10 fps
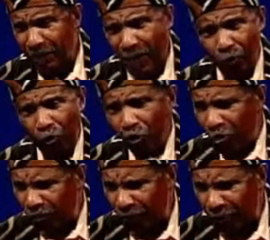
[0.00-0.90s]
that were
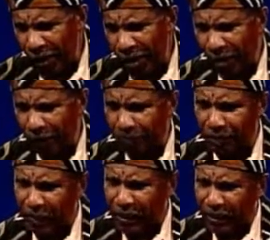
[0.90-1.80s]
all around,
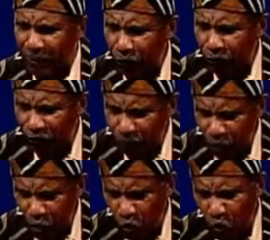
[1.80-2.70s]
"he was
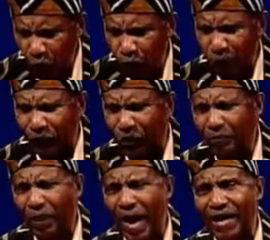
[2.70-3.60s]
moved with
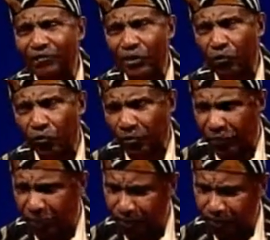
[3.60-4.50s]
compassion on
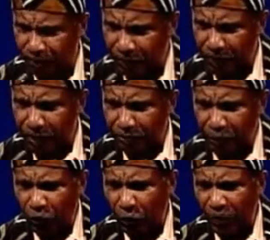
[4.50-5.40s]
them,
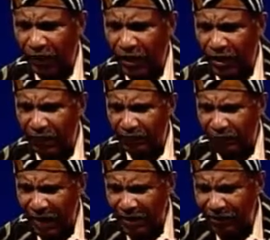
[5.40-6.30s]
because they
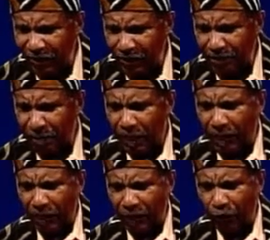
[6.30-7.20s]
fainted
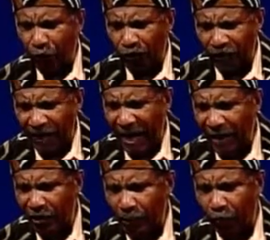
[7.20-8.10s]
and were
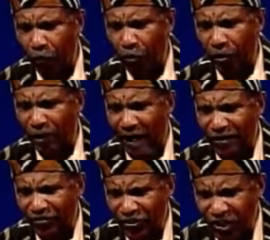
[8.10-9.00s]
scattered abroad
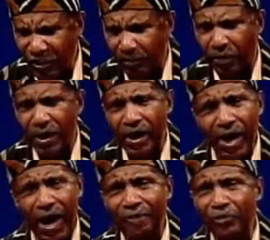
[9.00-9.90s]
as sheep
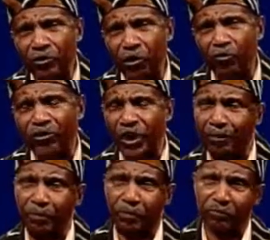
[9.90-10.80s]
having no
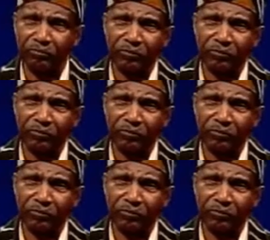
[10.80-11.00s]
shepherd."